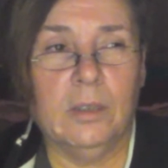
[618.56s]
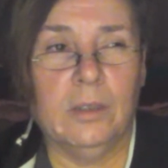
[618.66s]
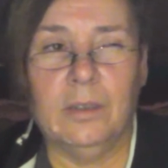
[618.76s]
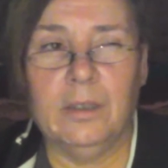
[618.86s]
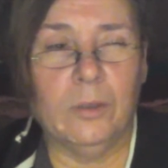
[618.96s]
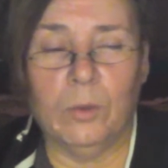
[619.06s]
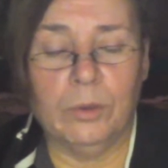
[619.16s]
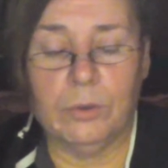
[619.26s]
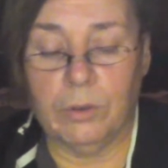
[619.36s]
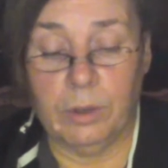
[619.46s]
There's a whole
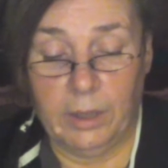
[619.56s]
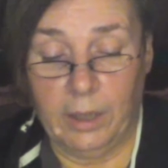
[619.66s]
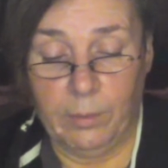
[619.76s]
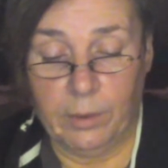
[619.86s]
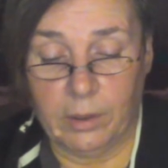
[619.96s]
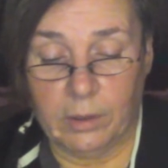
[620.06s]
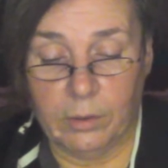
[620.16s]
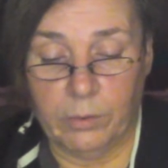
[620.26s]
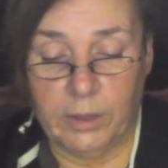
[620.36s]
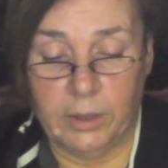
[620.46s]
story to that. I'm not going to
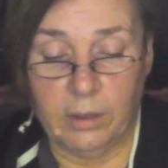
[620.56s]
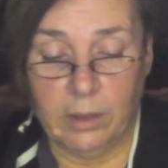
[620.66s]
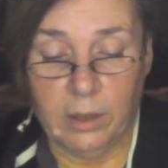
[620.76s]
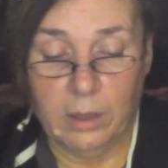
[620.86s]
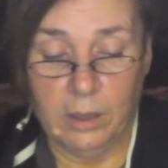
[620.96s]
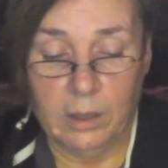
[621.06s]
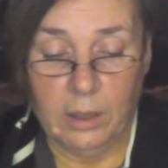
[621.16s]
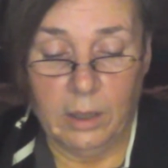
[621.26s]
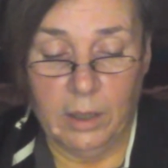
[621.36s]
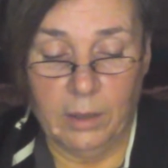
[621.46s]
go in there.
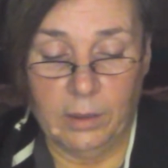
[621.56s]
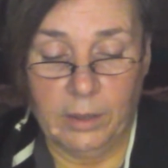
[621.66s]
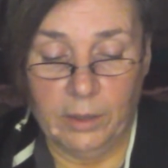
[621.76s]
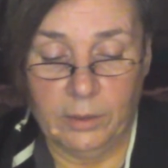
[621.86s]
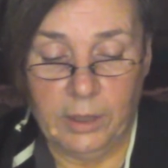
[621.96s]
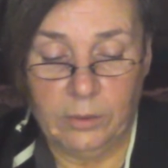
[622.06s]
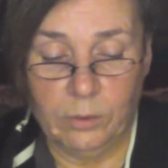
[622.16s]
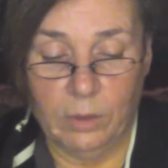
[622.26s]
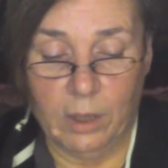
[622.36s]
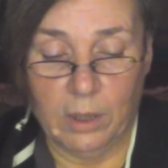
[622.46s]
That'll take
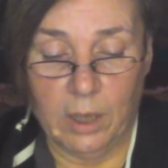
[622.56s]
too long.